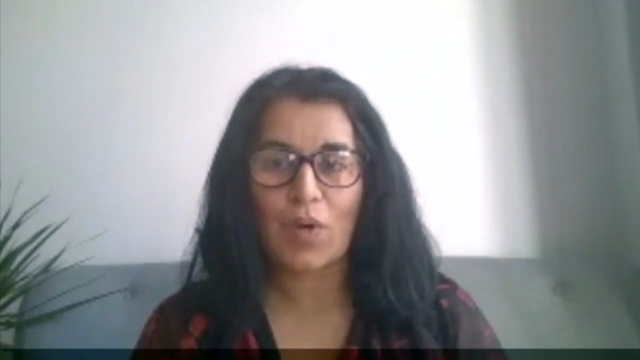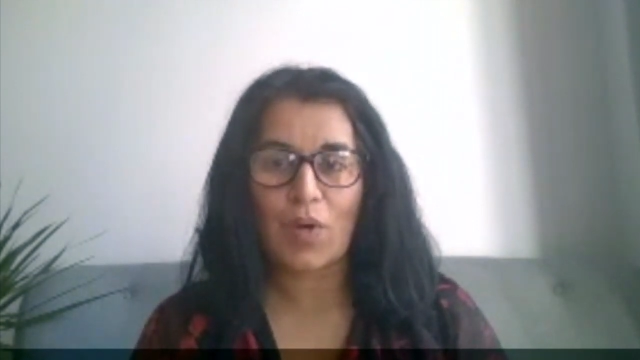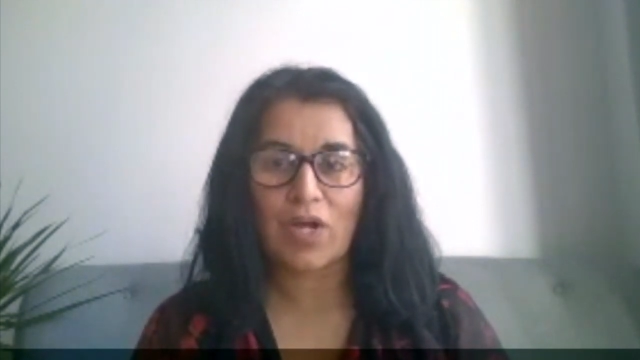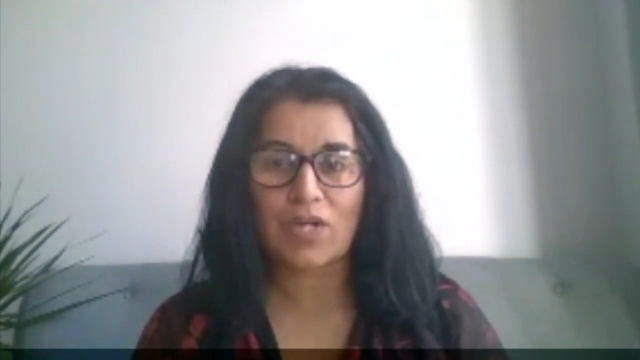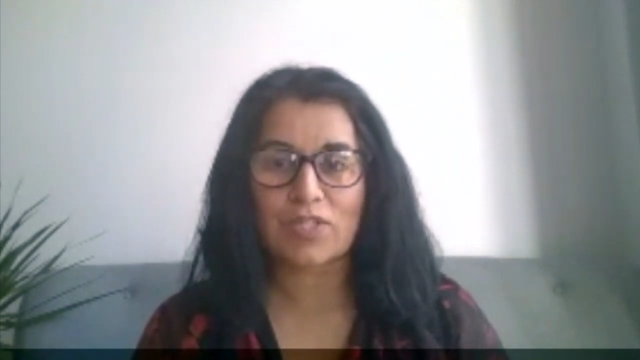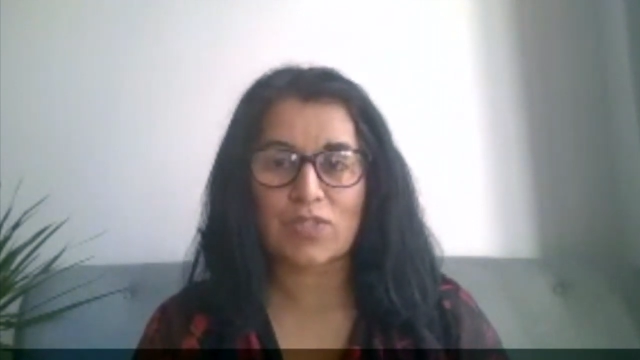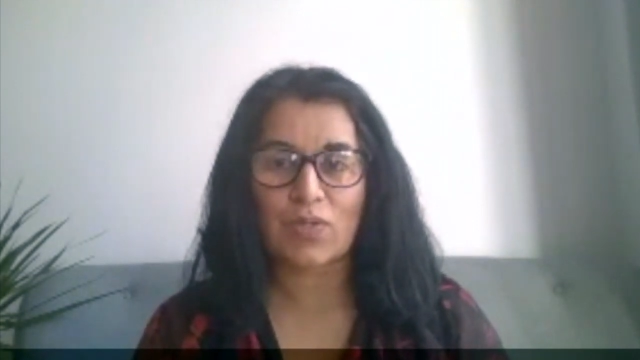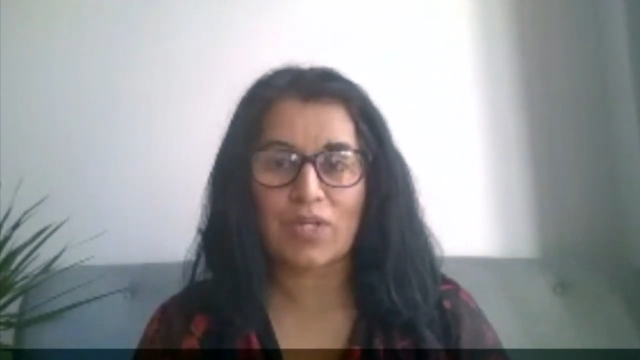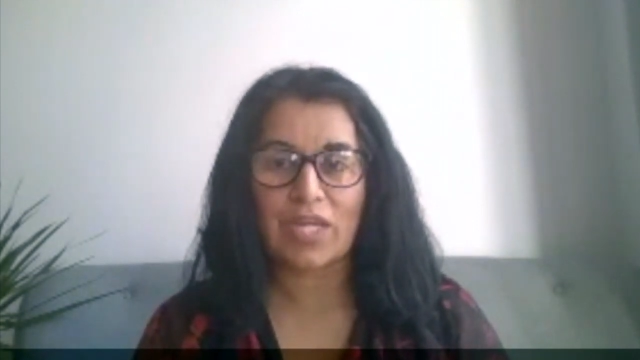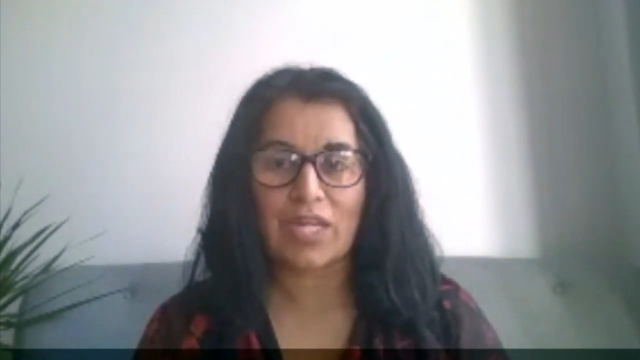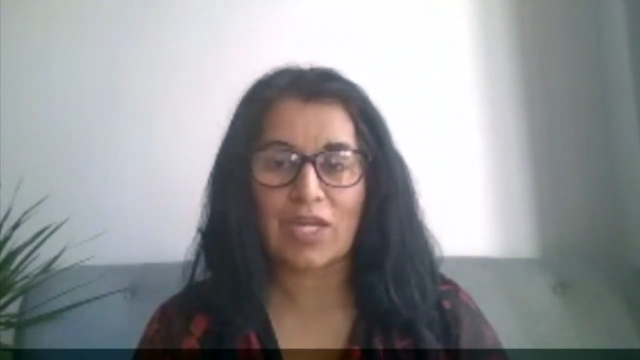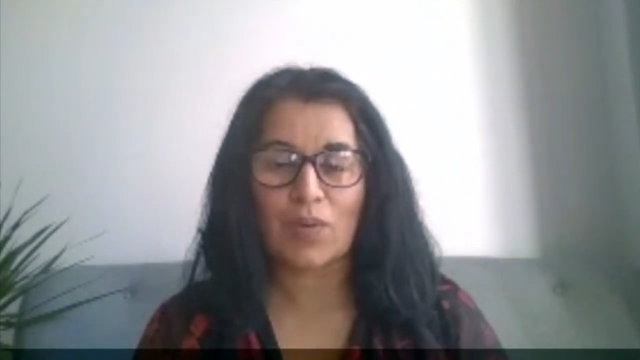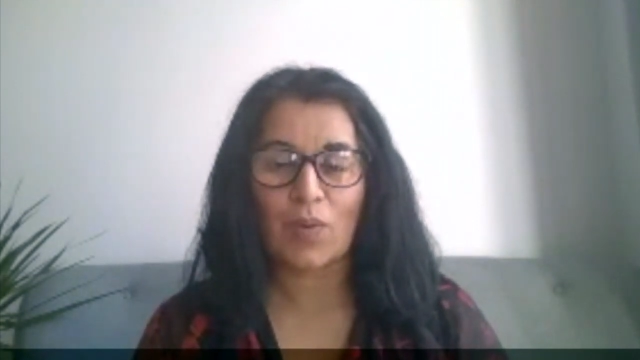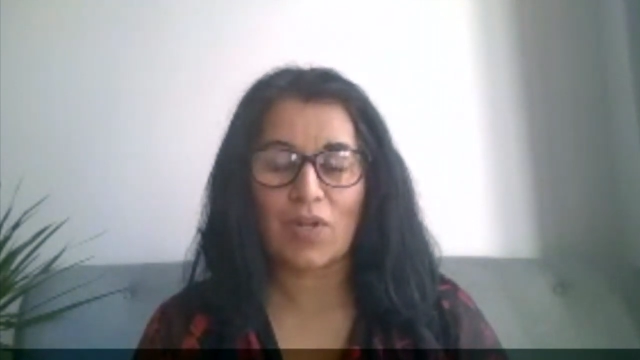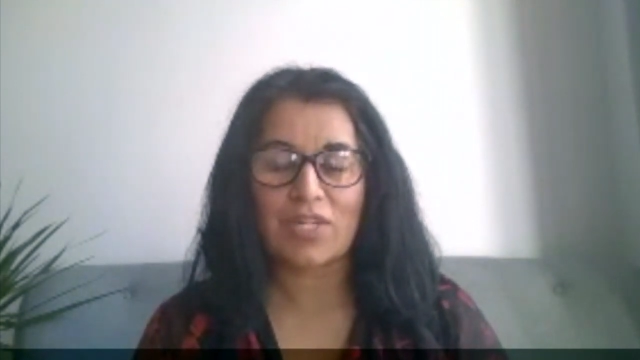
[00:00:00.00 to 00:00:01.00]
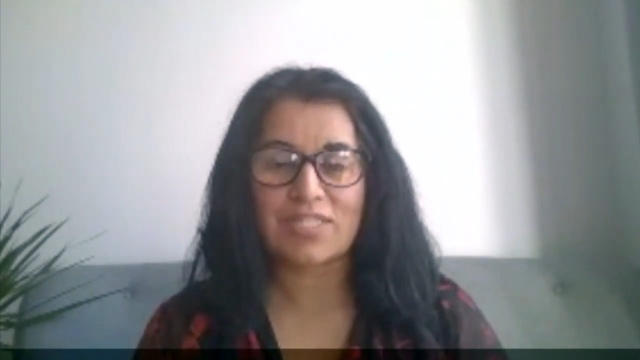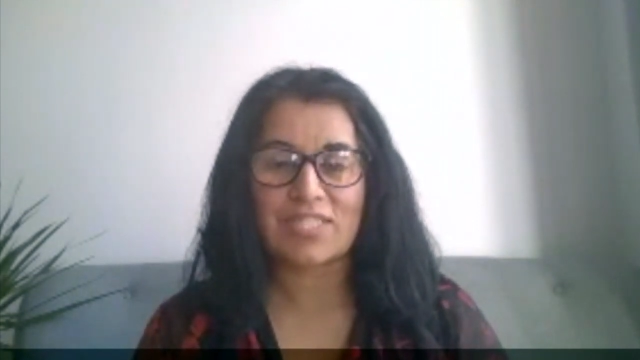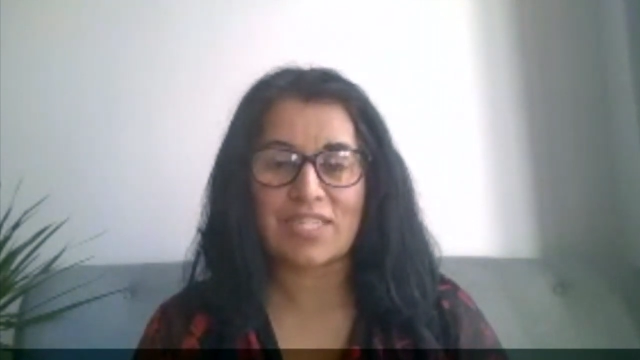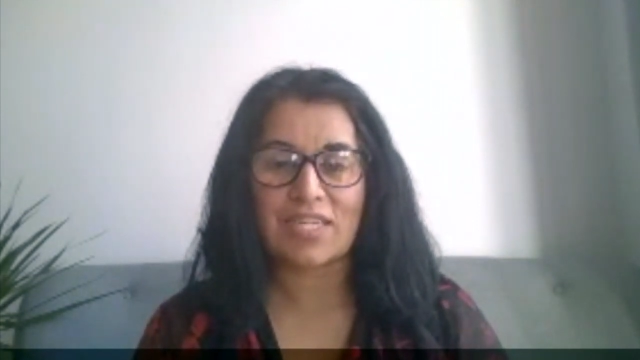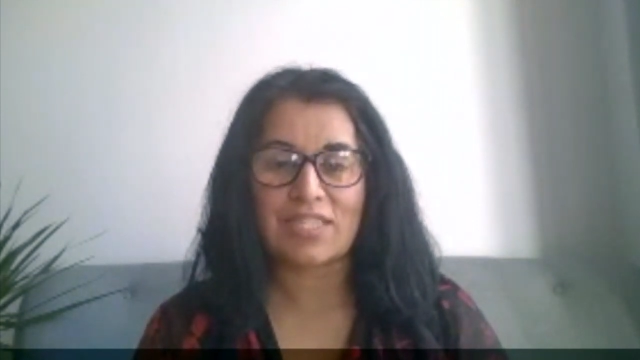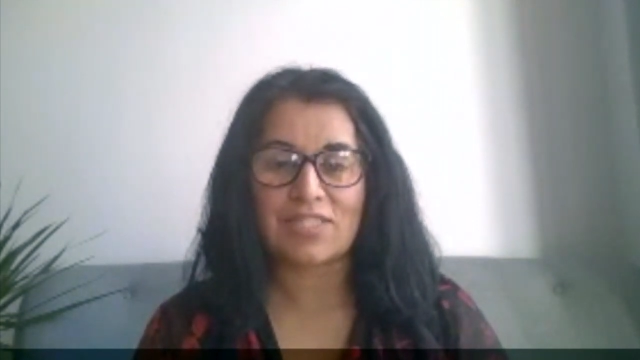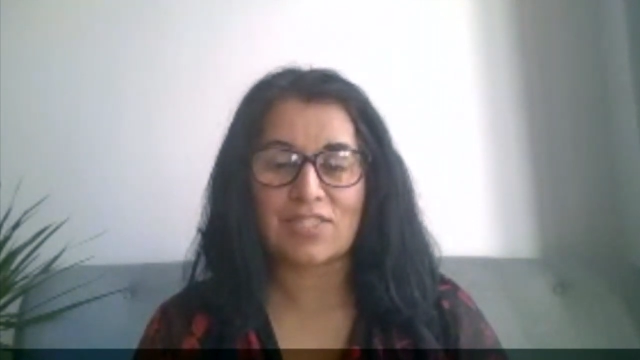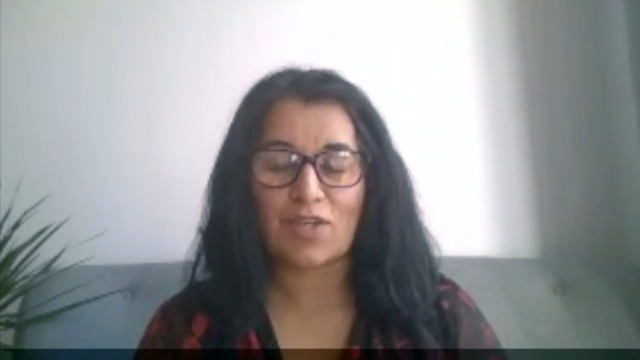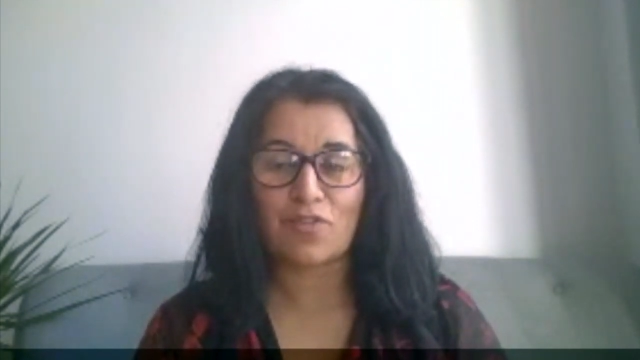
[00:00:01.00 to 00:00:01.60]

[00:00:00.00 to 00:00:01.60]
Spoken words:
works on inequality,